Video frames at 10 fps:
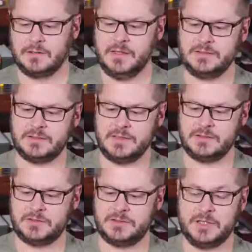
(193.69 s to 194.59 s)
This
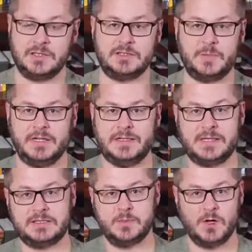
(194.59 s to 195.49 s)
is just my
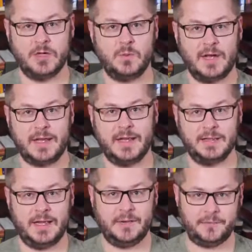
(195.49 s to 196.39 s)
testimony why I
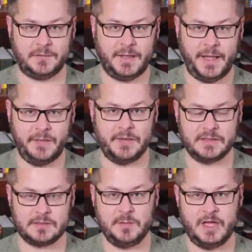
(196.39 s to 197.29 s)
left
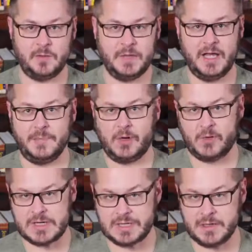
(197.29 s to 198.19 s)
atheism and became a
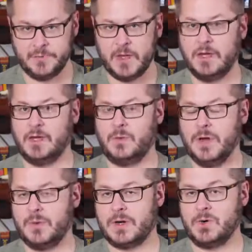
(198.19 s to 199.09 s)
Christian.
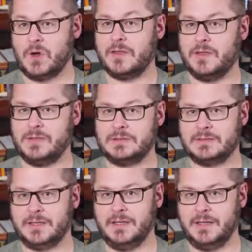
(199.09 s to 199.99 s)
We recorded
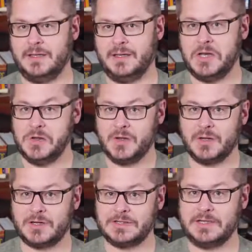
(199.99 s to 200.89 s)
this in the New
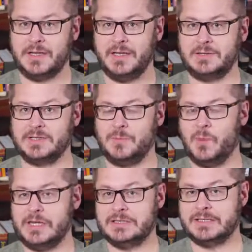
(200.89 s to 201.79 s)
York City
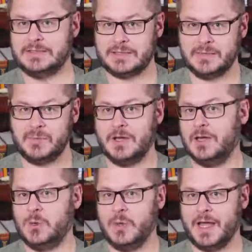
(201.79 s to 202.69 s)
subway system.
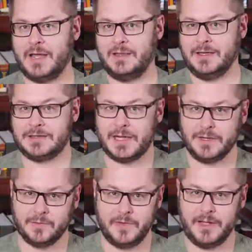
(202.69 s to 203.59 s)
We got the
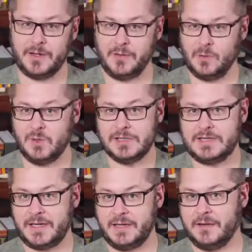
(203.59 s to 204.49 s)
entire video in one
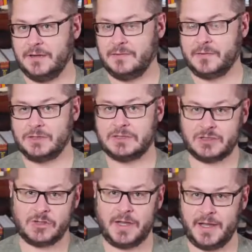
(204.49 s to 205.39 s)
take, first
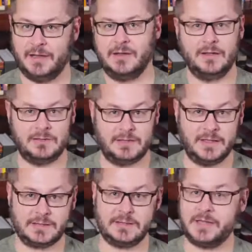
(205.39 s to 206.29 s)
try.
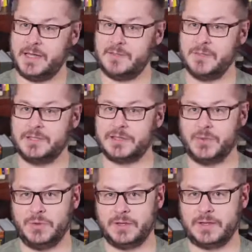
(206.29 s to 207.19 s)
Doesn't get much
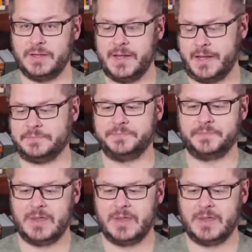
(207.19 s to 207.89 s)
cooler than that.